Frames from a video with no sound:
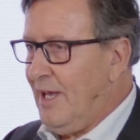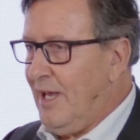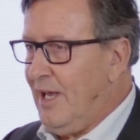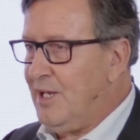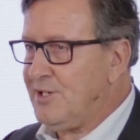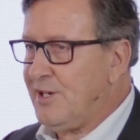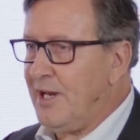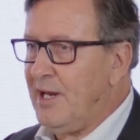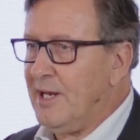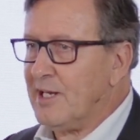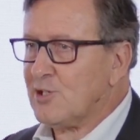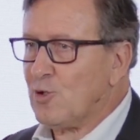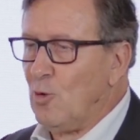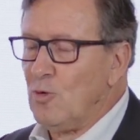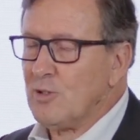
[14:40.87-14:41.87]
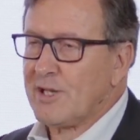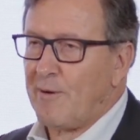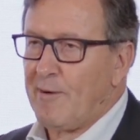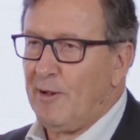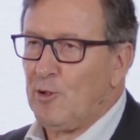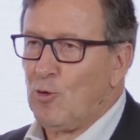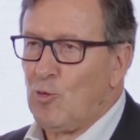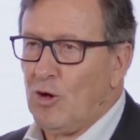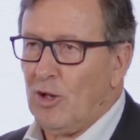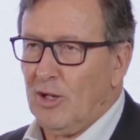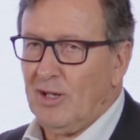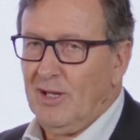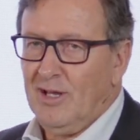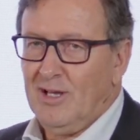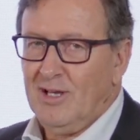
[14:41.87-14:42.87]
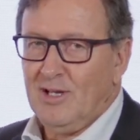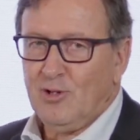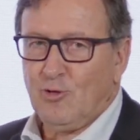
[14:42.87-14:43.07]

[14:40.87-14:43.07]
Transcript: engineering schools around the world